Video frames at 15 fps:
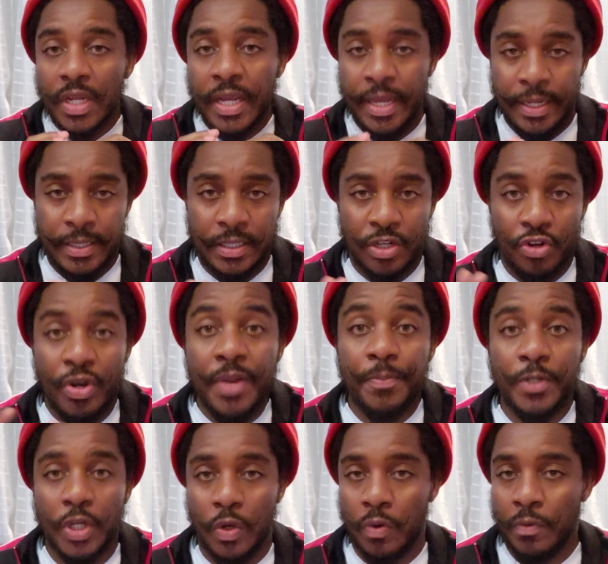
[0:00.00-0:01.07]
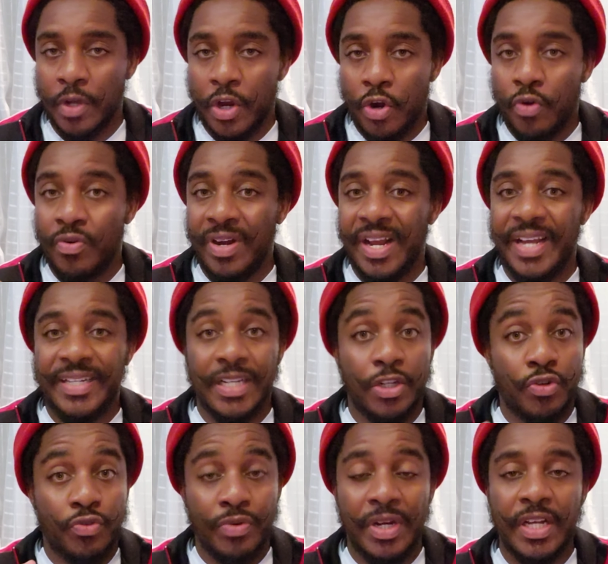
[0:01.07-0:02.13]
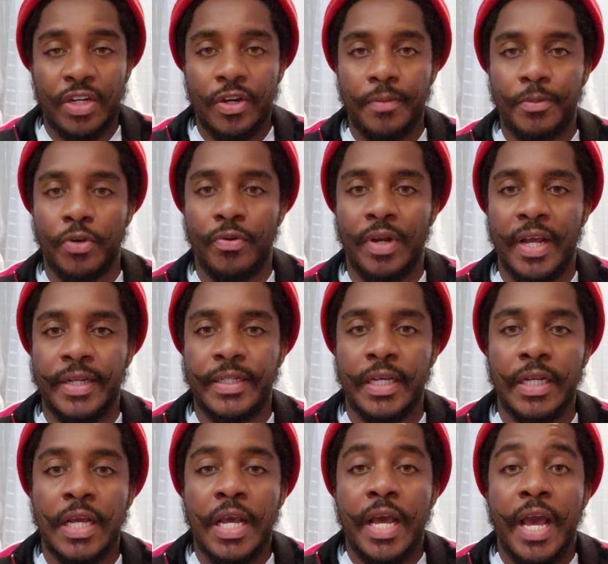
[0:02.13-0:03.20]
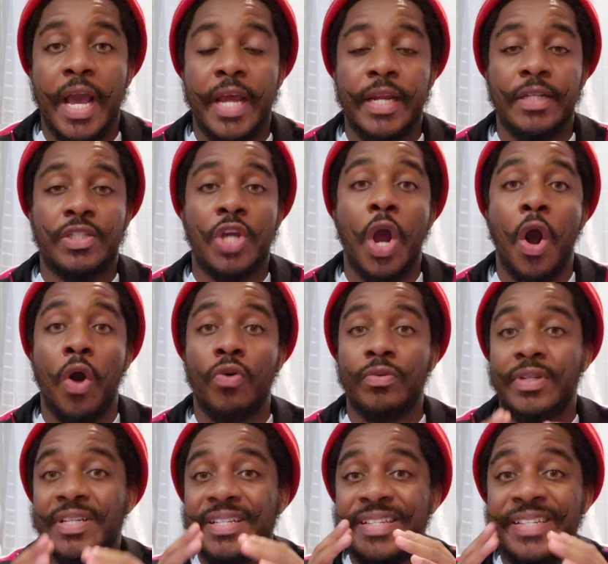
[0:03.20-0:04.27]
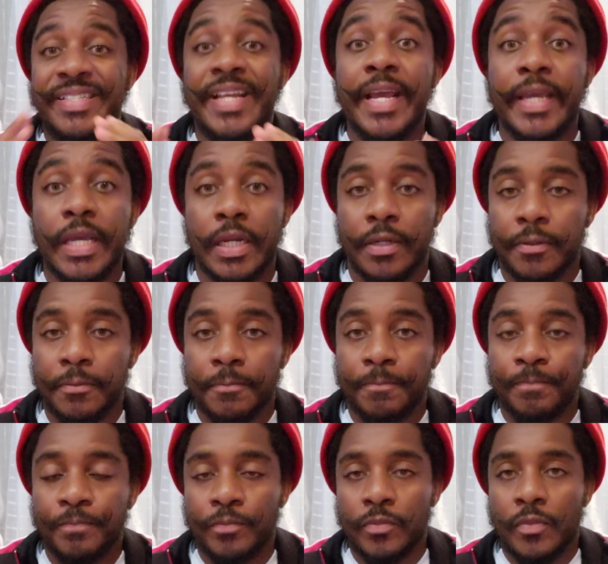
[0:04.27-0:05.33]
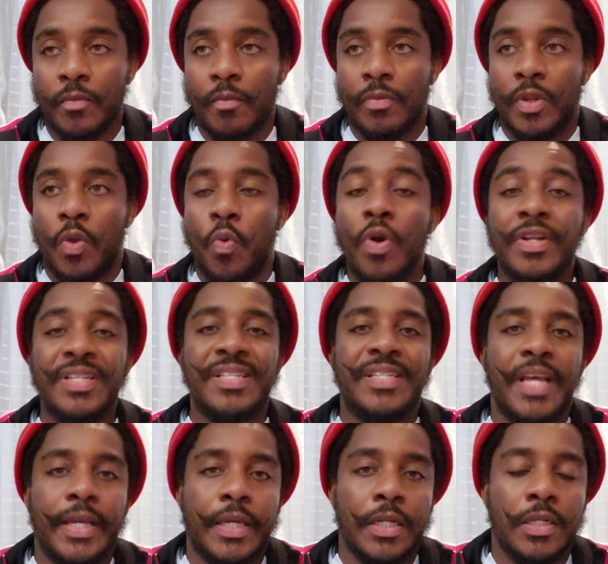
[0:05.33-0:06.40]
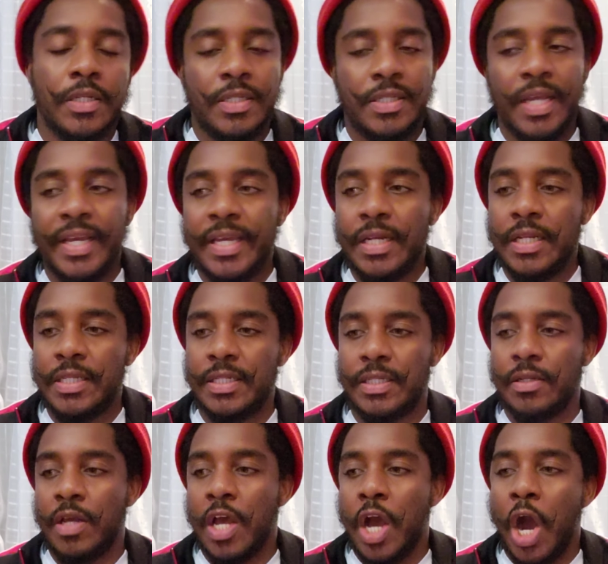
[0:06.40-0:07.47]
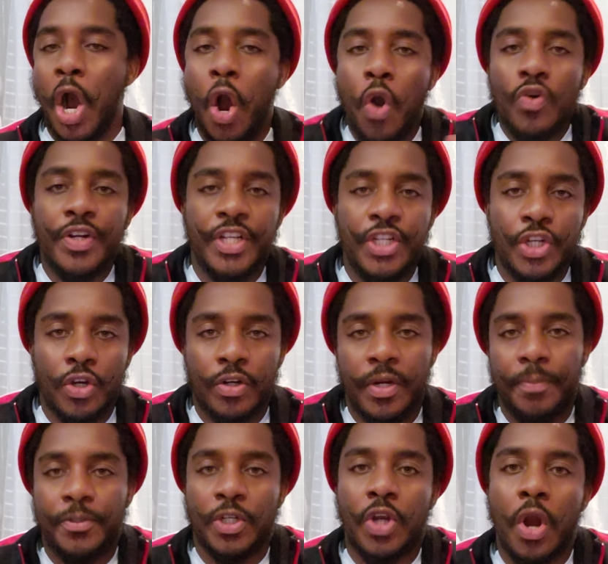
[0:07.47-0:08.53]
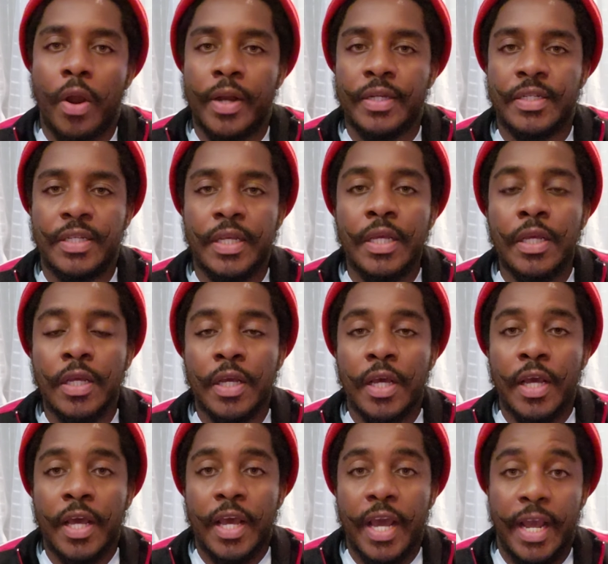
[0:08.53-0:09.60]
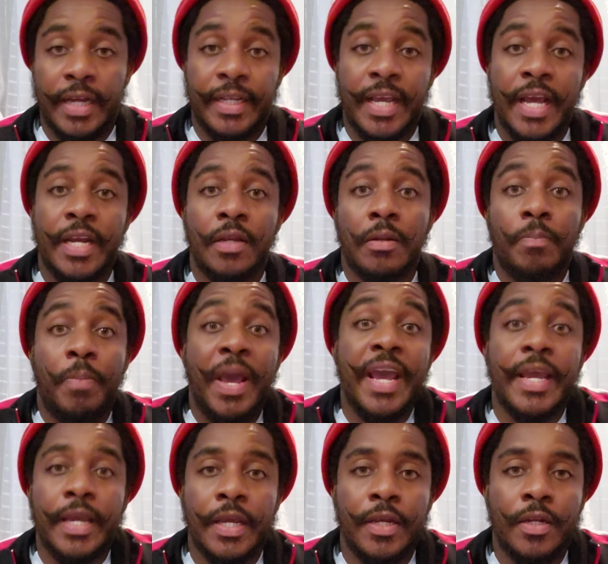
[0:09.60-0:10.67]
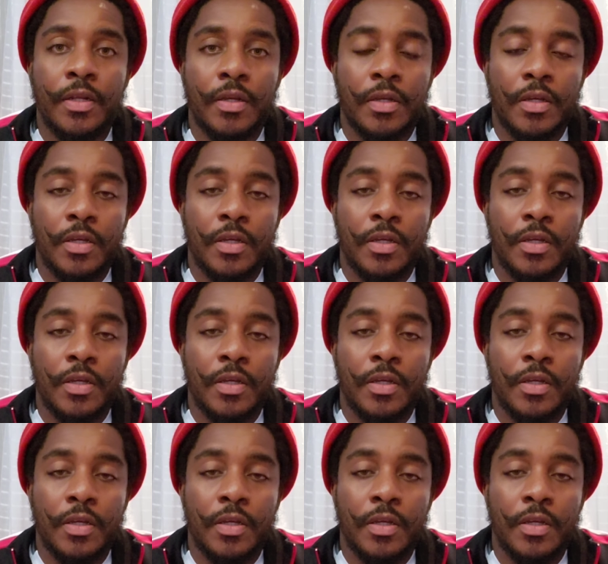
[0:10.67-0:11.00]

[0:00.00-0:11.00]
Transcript: is crypto related, really crypto related, and it's called staking. What is staking? Staking is holding your cryptocurrency and getting paid